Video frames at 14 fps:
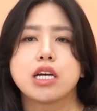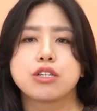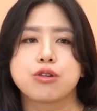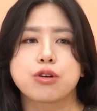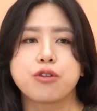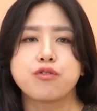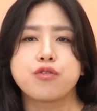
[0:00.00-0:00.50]

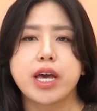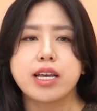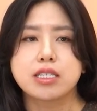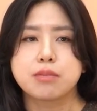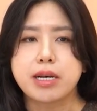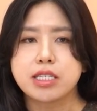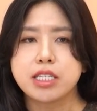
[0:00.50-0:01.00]
to convey
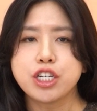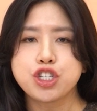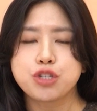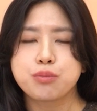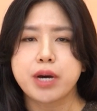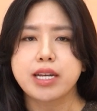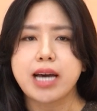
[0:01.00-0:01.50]
his
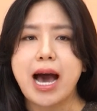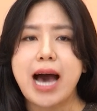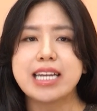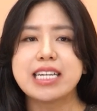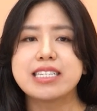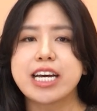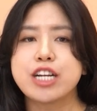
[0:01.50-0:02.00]
message, but
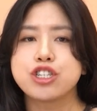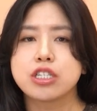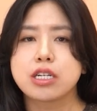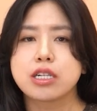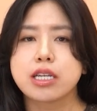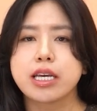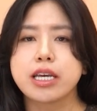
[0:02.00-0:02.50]

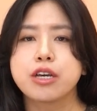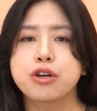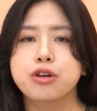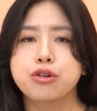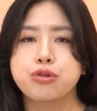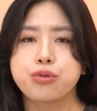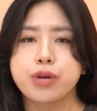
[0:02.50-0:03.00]
unintentionally
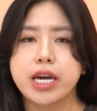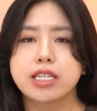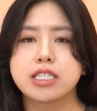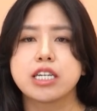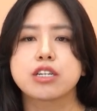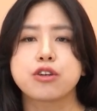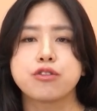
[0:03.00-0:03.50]

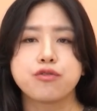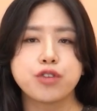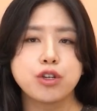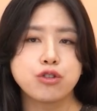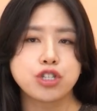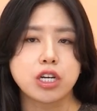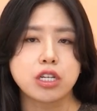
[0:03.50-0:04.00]
created
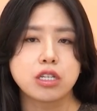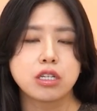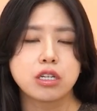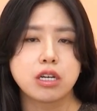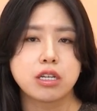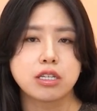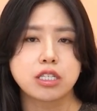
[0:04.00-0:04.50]
confusion
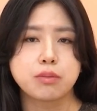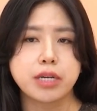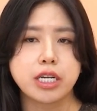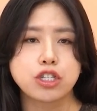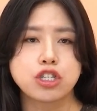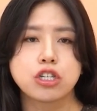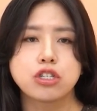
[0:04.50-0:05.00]
in his
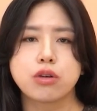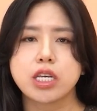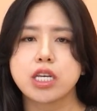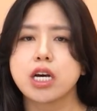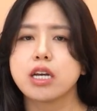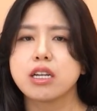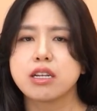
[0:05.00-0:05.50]
speech. So
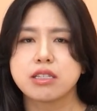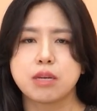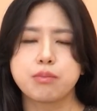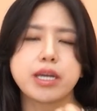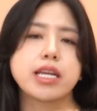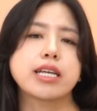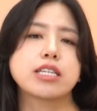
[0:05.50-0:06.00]
here, the
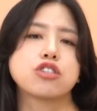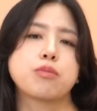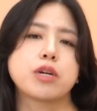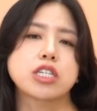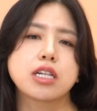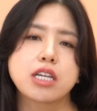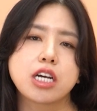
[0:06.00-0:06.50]
meaning is so
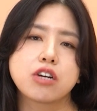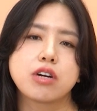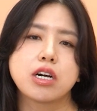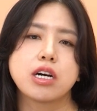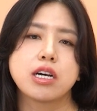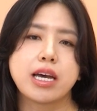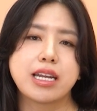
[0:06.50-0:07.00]
much
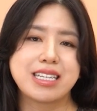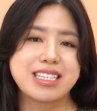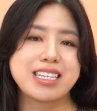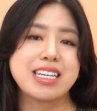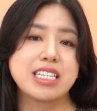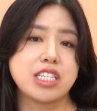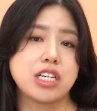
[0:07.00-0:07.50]
clearer and it's
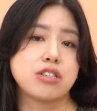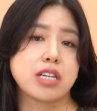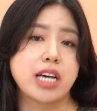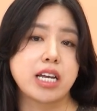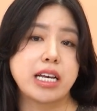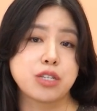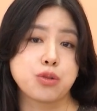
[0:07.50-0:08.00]
easier to
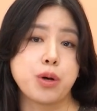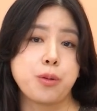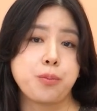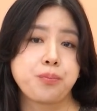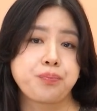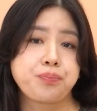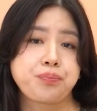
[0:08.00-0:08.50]
get as well,
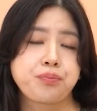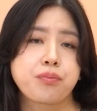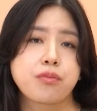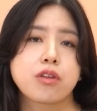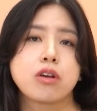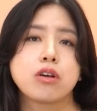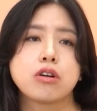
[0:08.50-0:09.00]

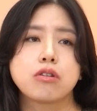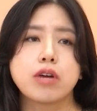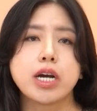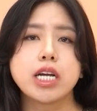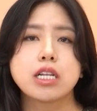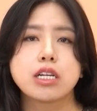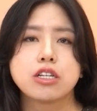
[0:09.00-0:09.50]

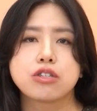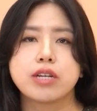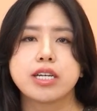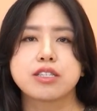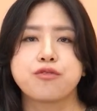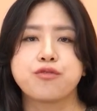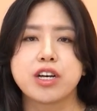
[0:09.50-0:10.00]
right? So
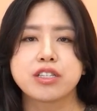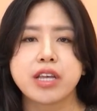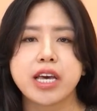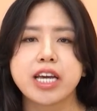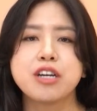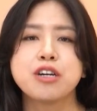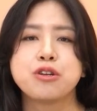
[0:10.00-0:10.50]
that's the first
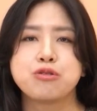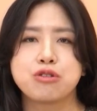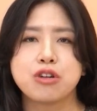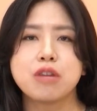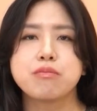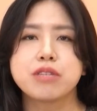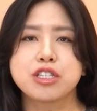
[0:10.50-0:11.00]
thing. Do
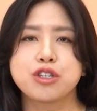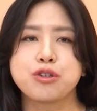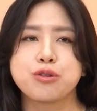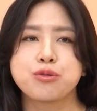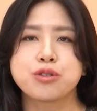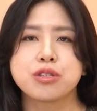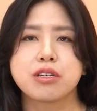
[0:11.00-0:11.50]
not
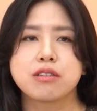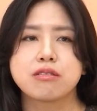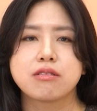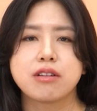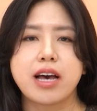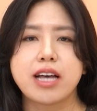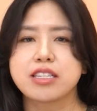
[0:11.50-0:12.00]
misuse
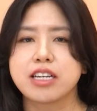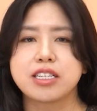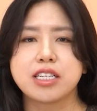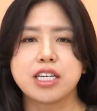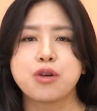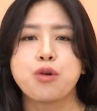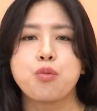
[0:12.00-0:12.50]

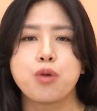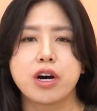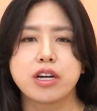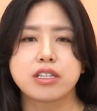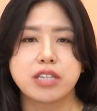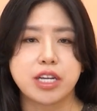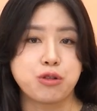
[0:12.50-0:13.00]
SAT
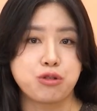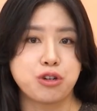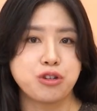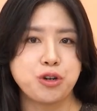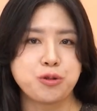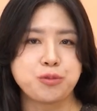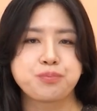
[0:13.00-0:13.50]
words that you do not
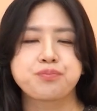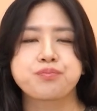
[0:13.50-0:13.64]
know.